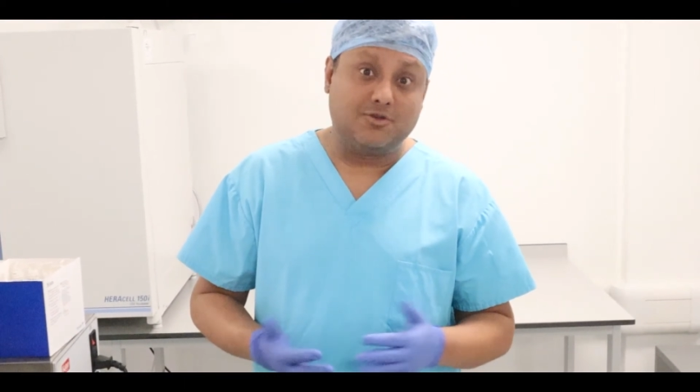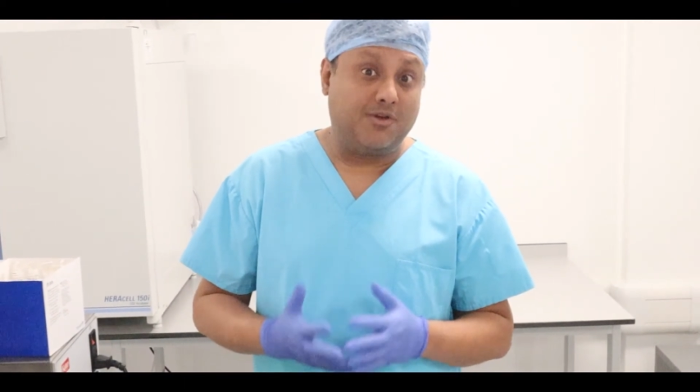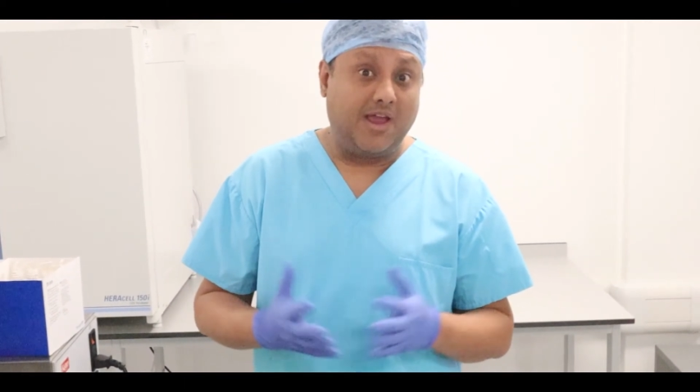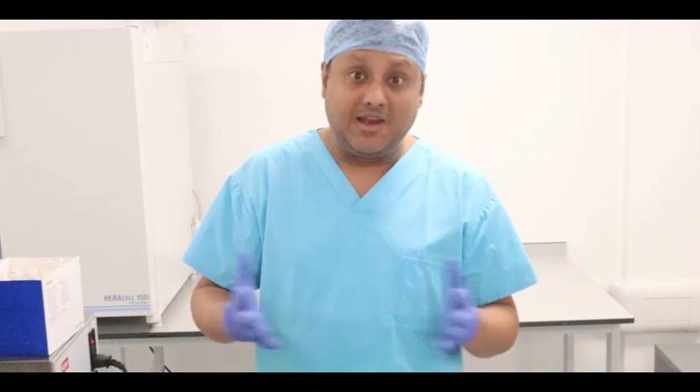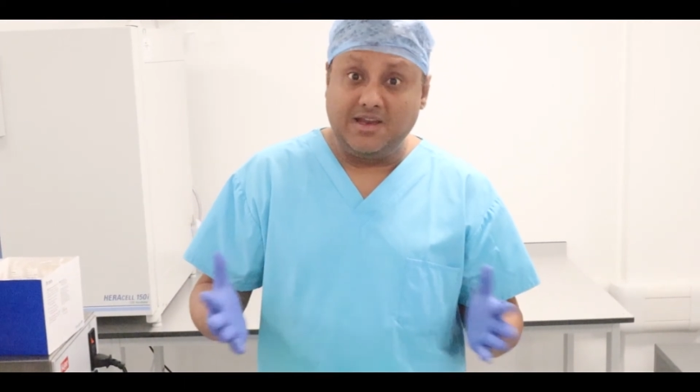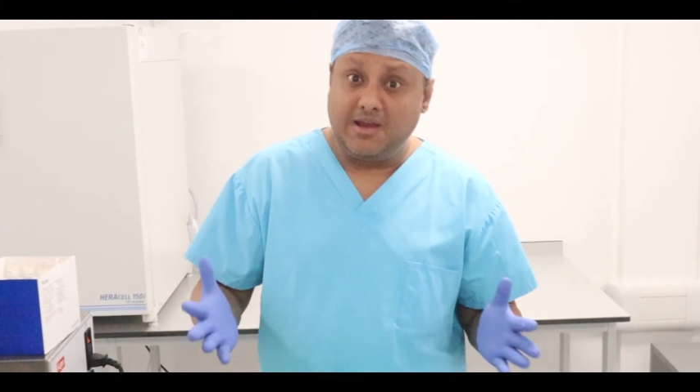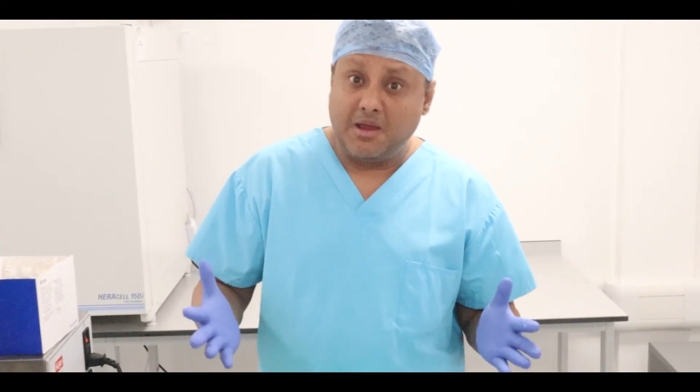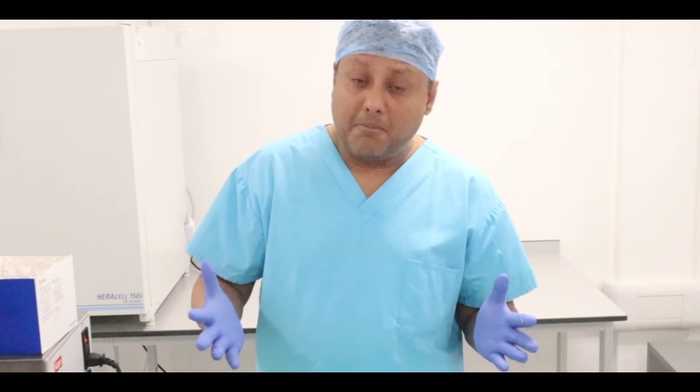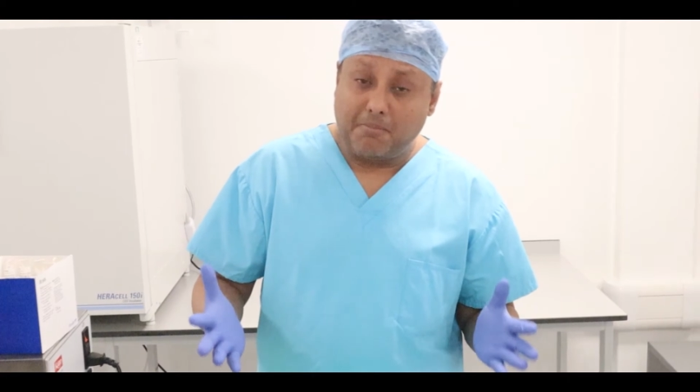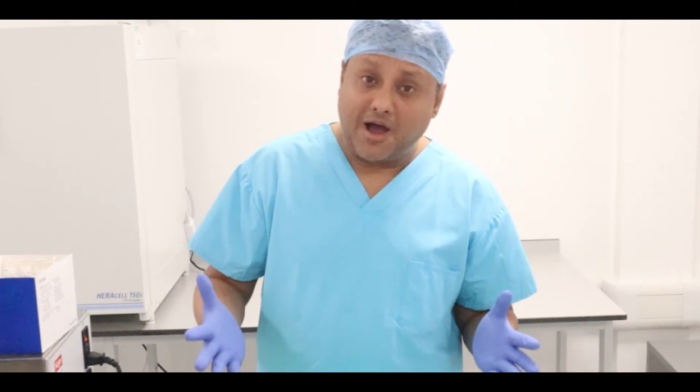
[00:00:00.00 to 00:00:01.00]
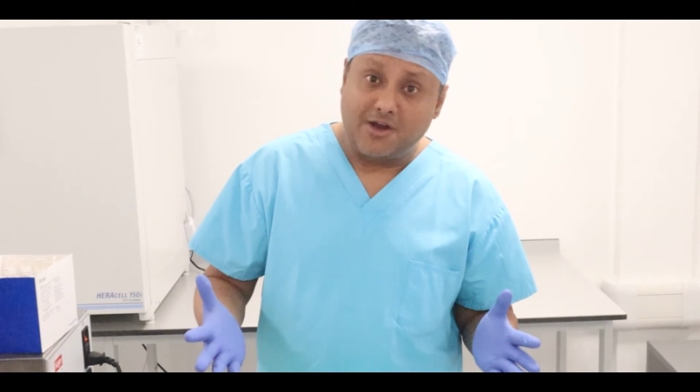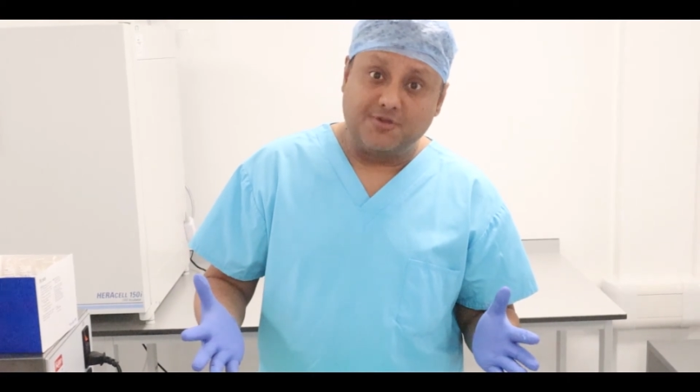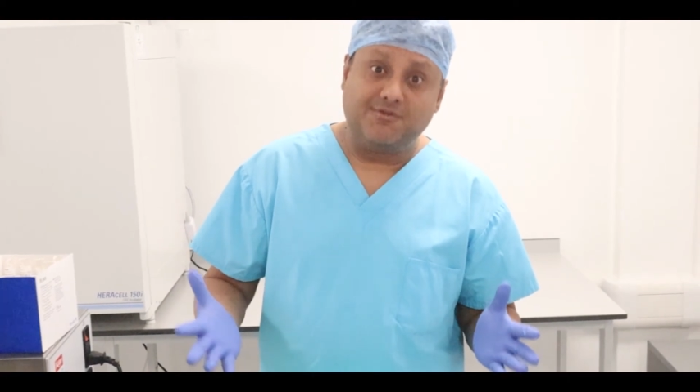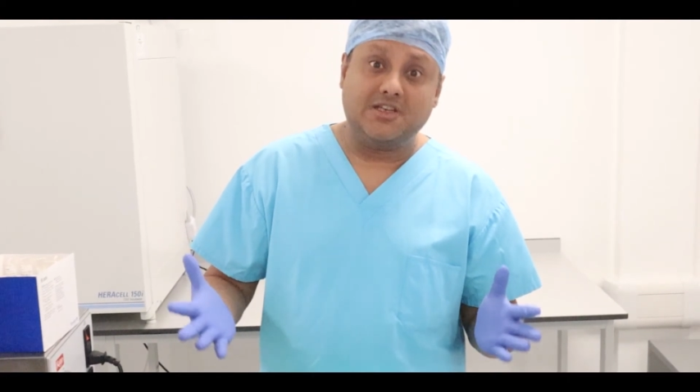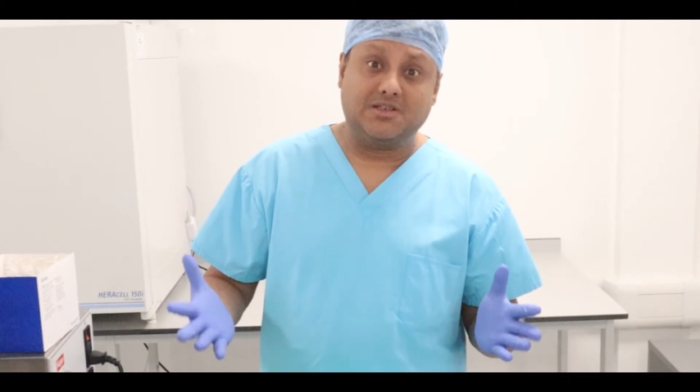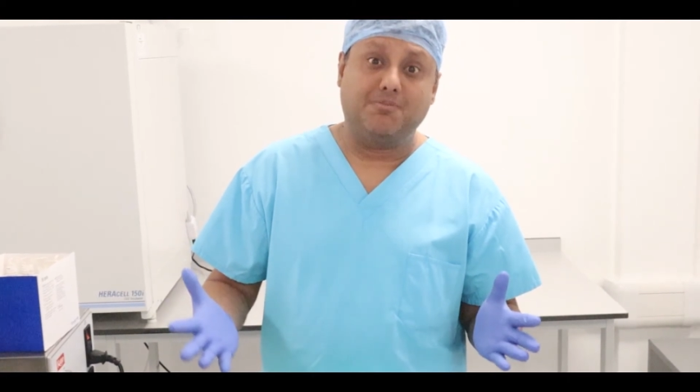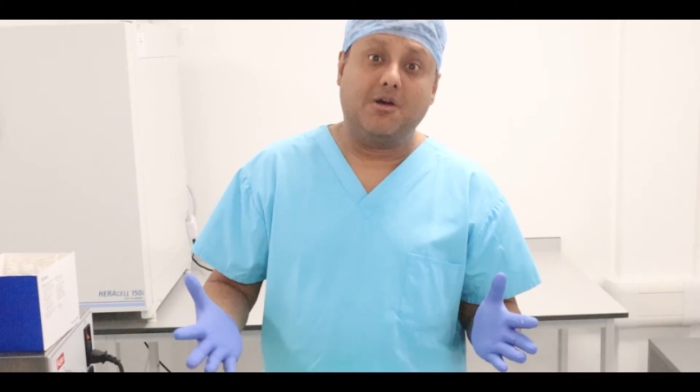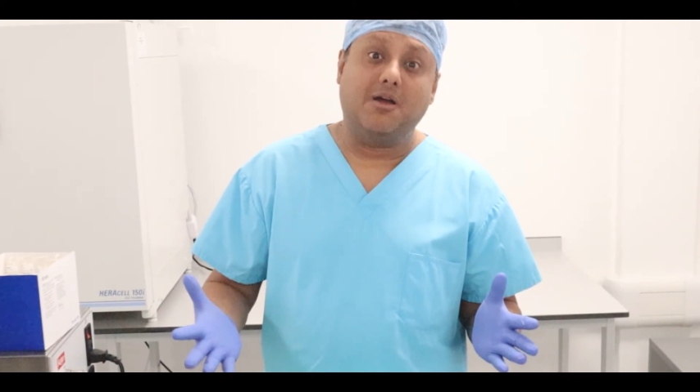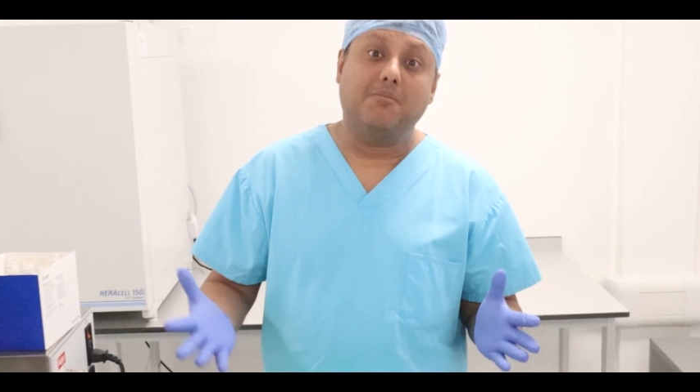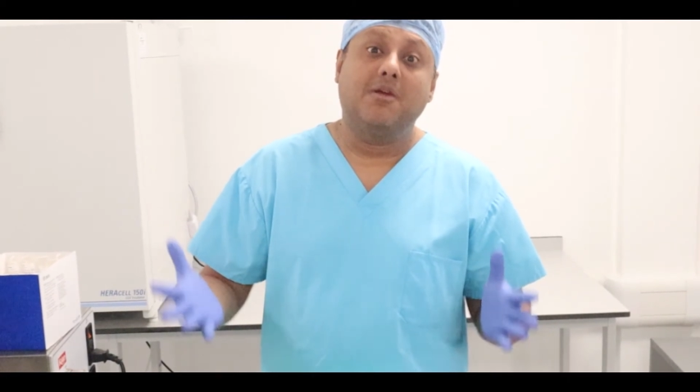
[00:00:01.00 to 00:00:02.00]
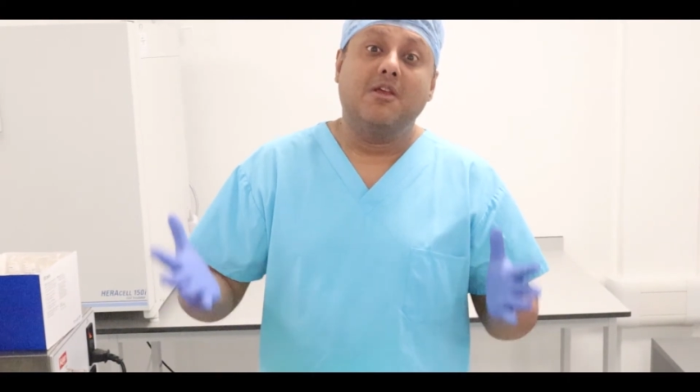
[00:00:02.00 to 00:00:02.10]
or any part of the sperm